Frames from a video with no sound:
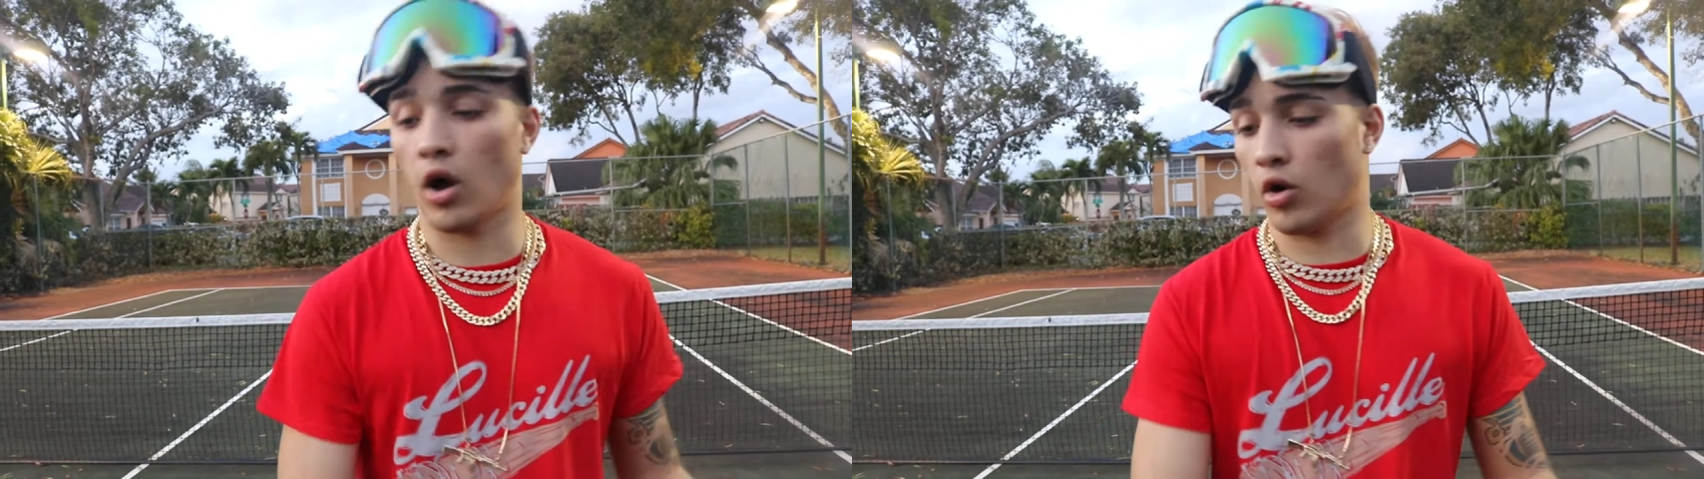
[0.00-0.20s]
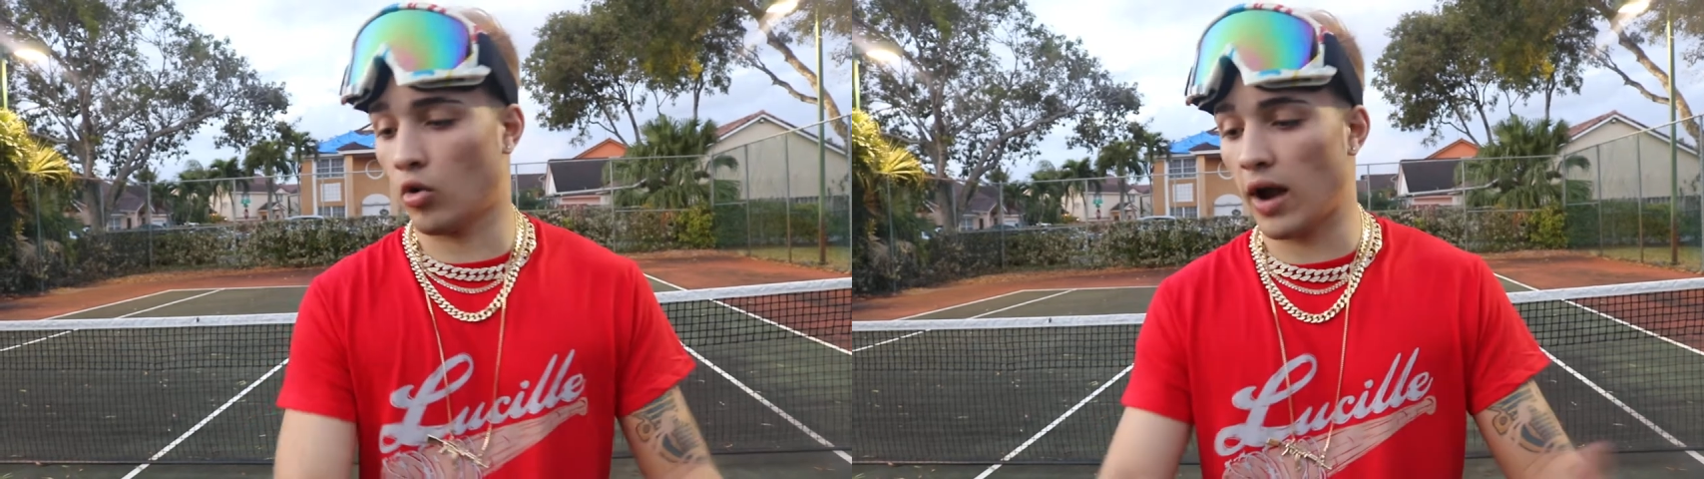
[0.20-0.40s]

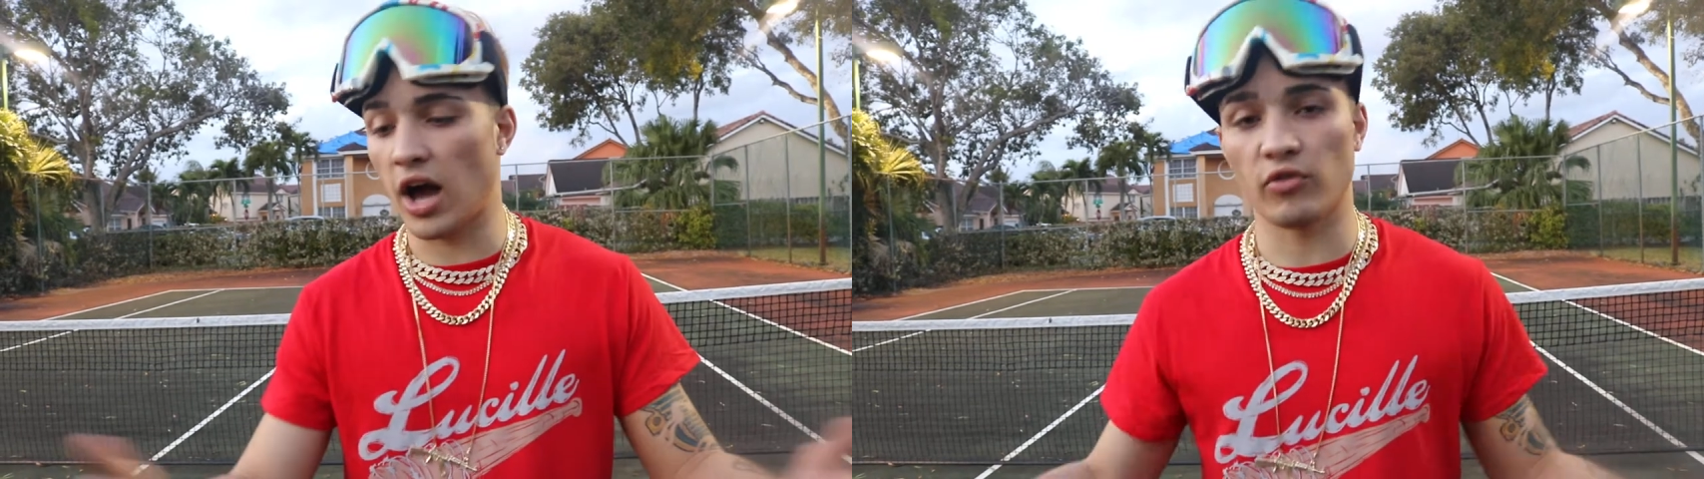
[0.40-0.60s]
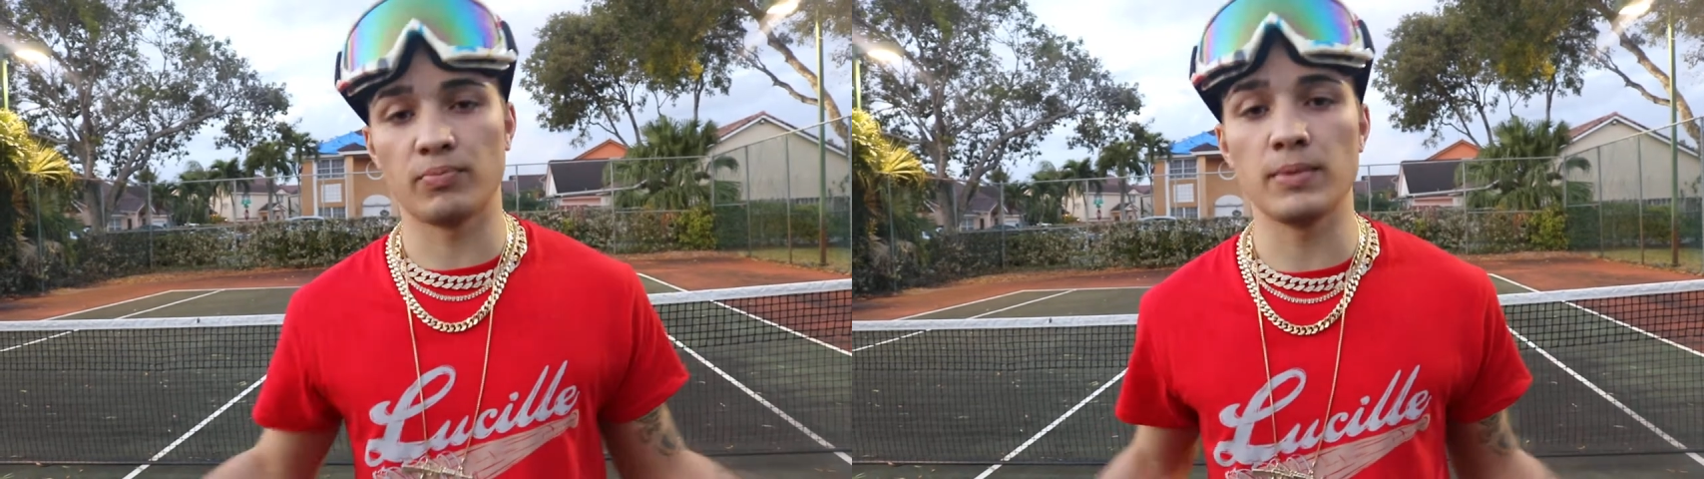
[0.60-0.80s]
a
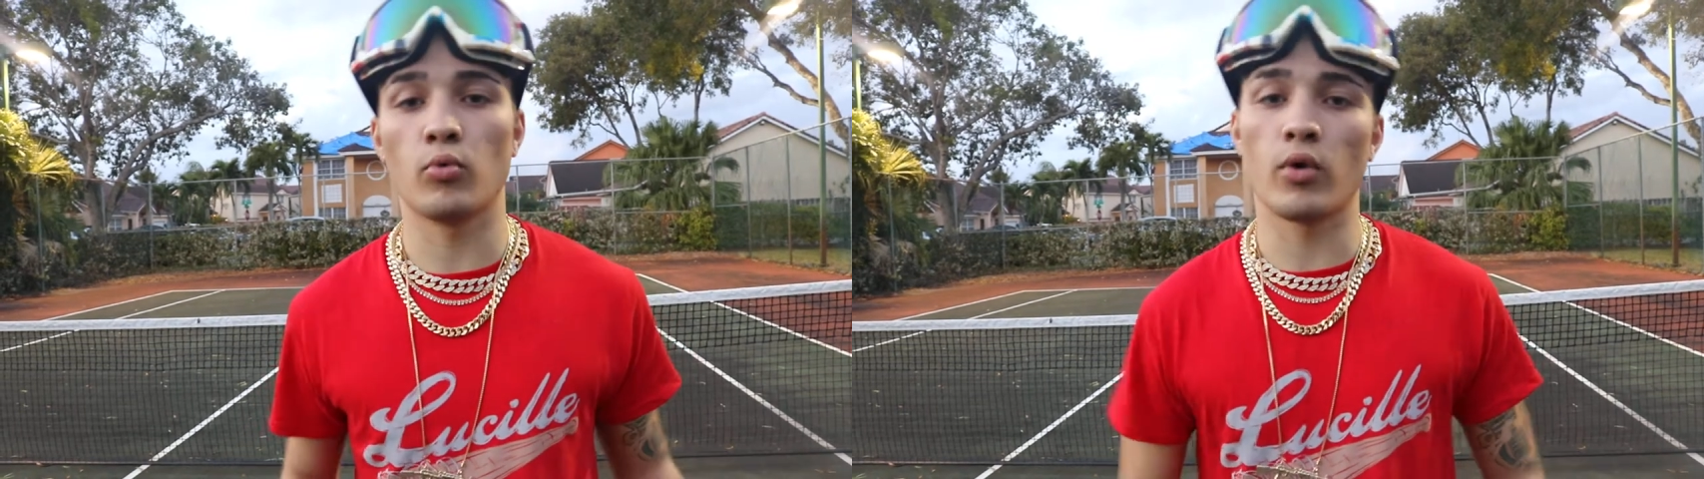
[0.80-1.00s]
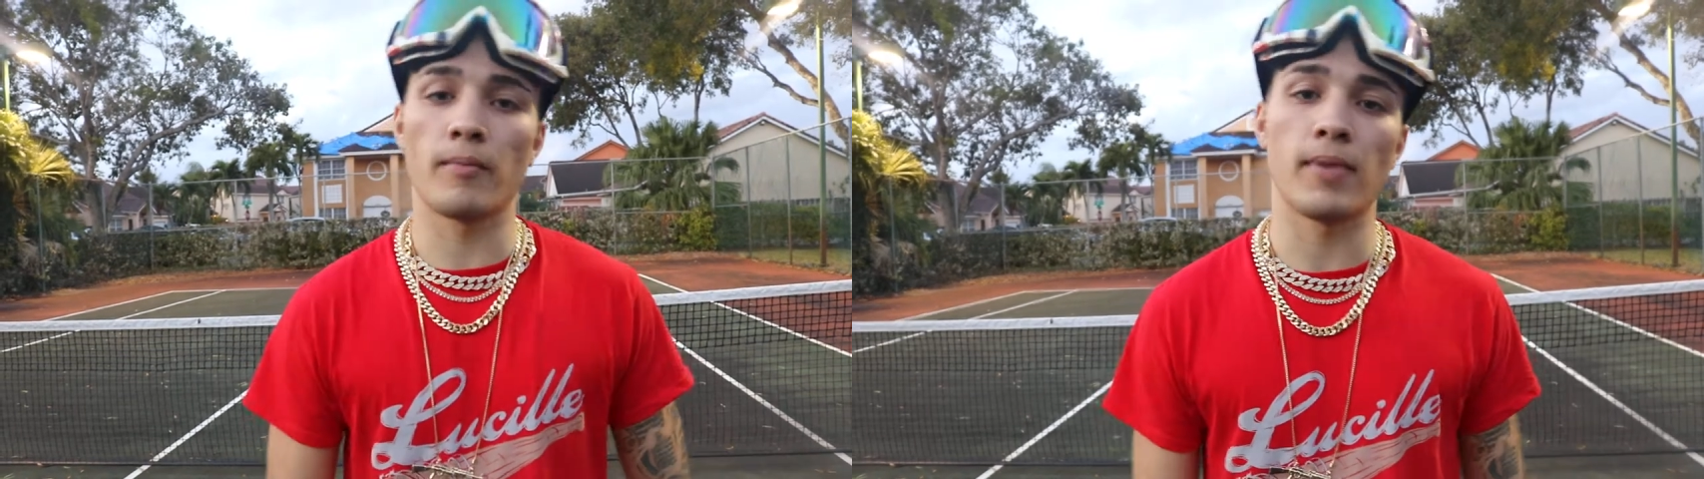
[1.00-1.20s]
crowd of
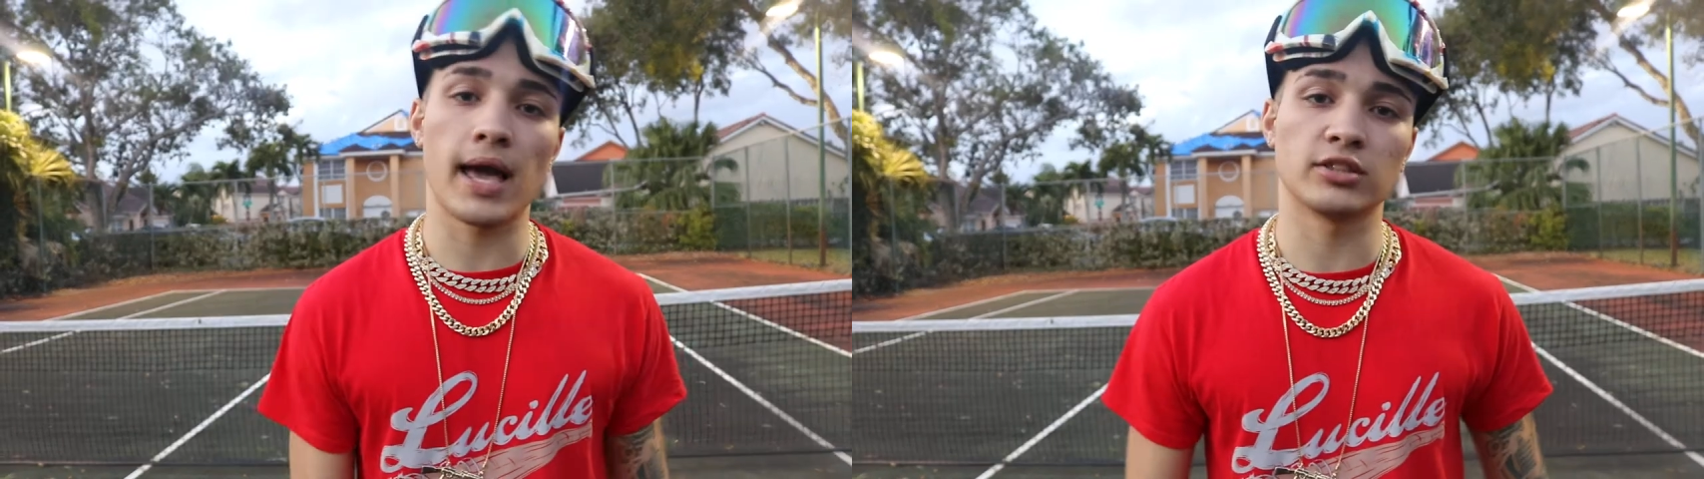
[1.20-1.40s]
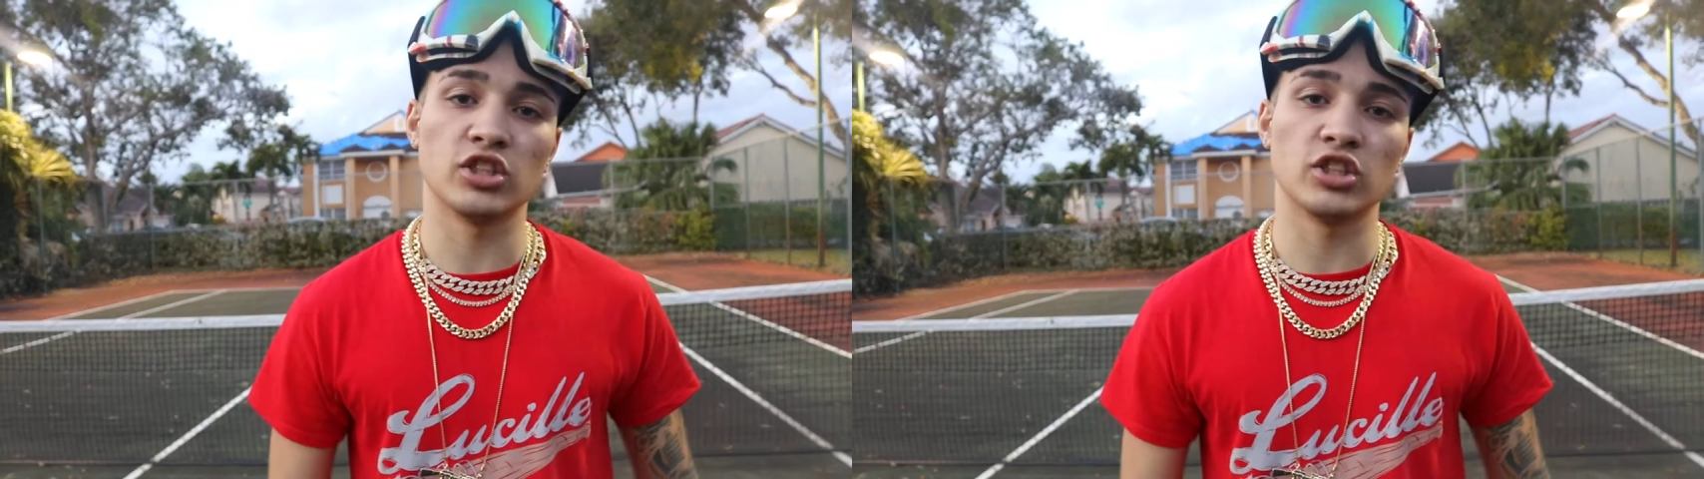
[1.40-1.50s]
people wearing black